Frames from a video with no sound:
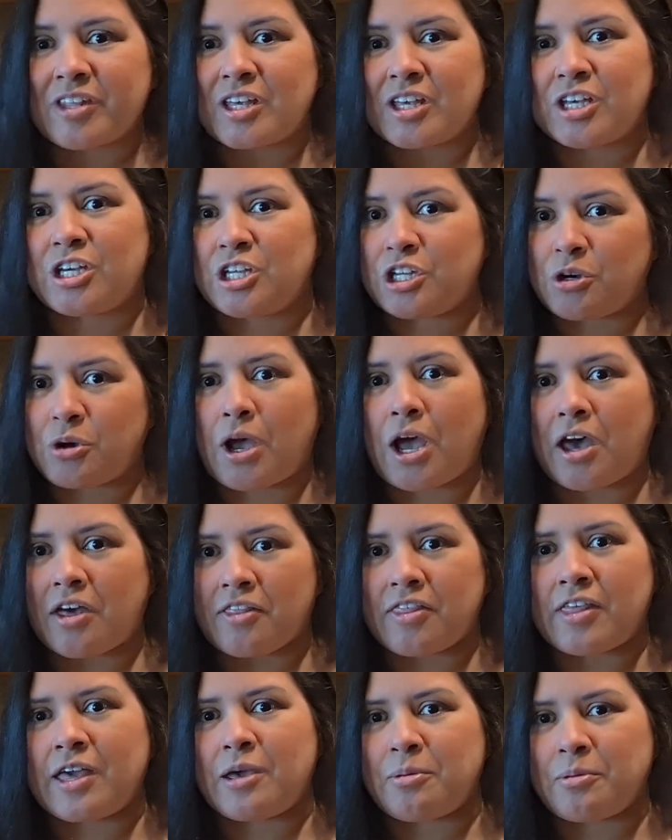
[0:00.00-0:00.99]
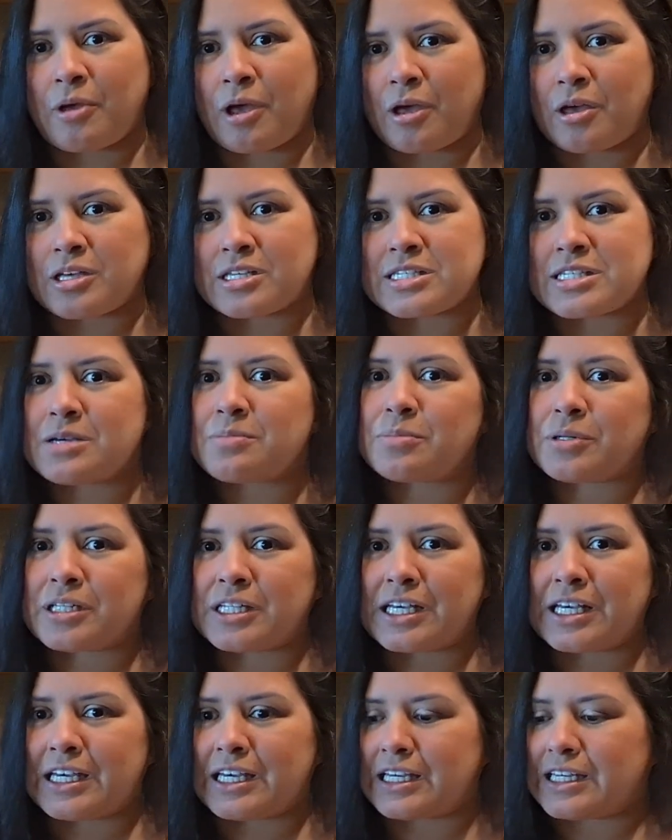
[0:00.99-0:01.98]
you know, how they assemble
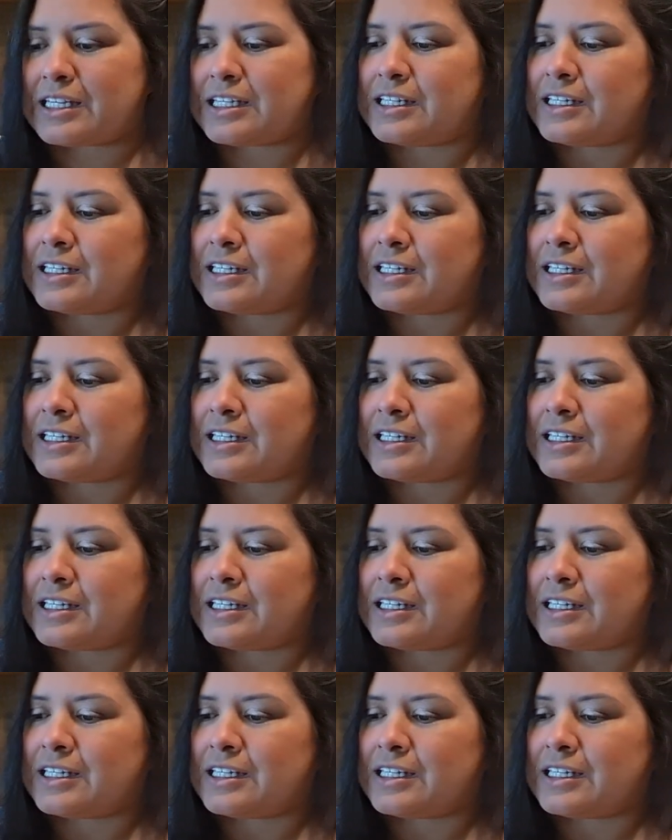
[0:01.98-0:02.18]
it.